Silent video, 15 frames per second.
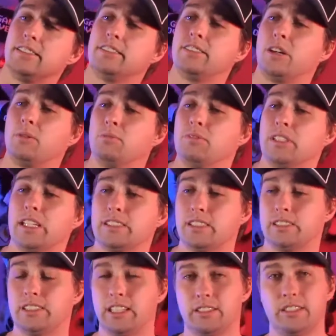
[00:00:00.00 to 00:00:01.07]
don't
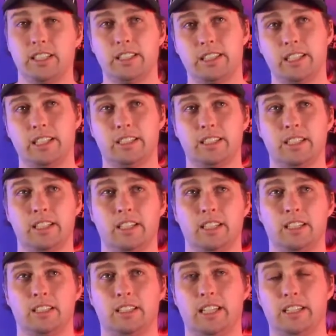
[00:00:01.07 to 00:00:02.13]
necessarily think
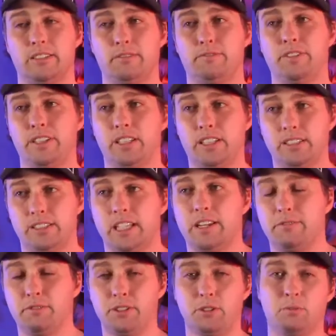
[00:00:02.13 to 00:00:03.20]
that feeling
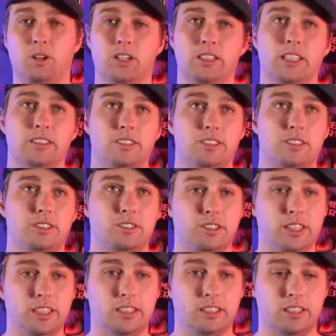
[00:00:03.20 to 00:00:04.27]
safe when you walk down the
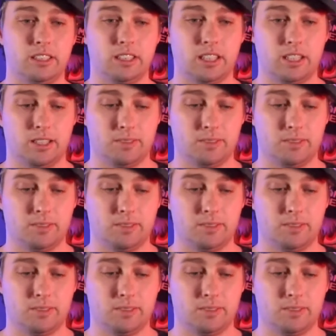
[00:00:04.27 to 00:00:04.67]
street